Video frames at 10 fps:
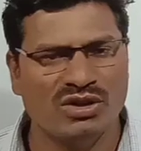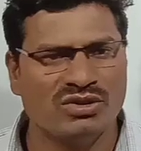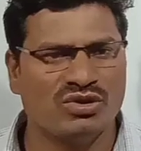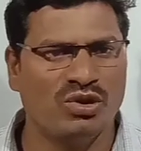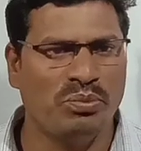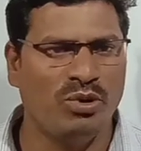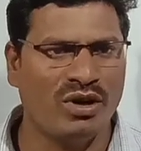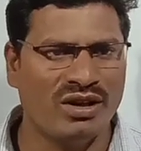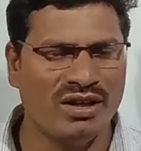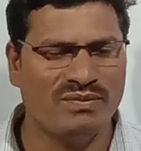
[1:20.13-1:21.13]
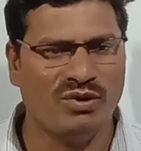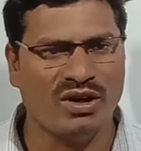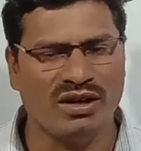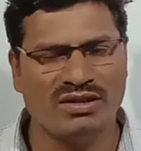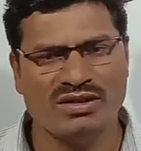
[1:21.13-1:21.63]
So for
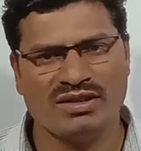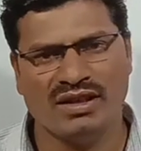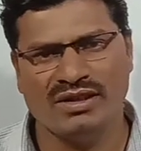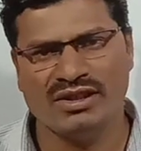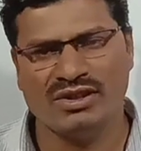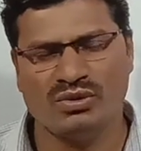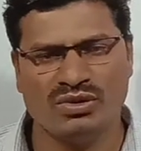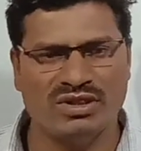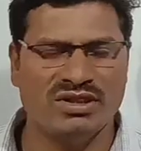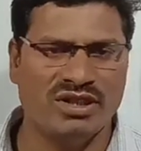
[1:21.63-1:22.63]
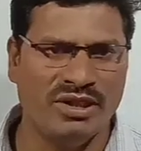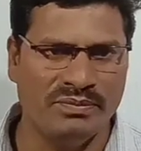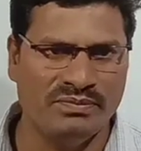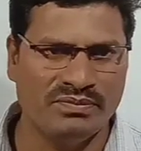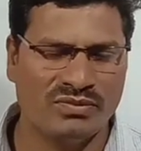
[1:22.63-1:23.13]
understanding
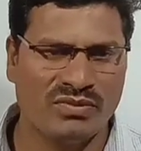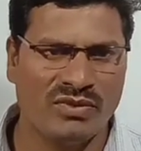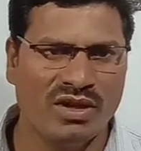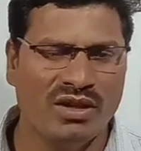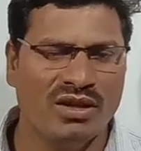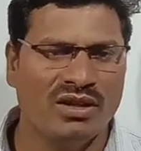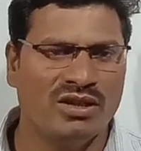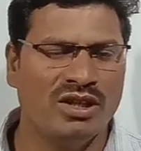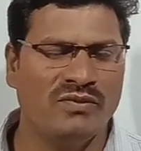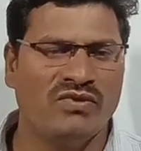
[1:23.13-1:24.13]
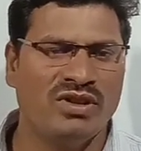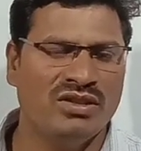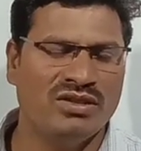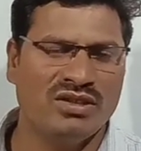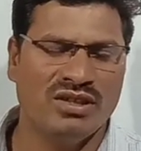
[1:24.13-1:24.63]
ecosystem,
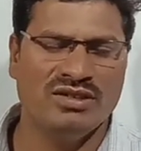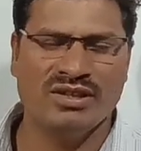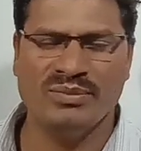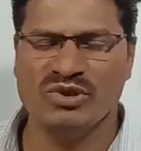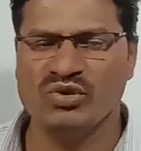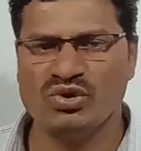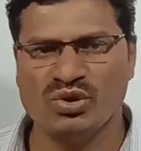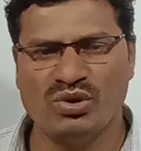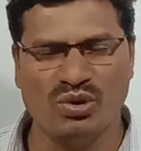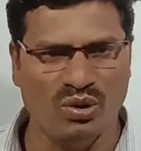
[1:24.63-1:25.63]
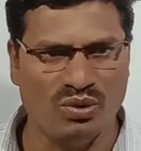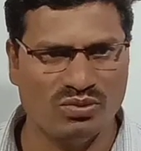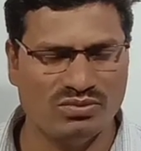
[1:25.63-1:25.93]
different concept you should know.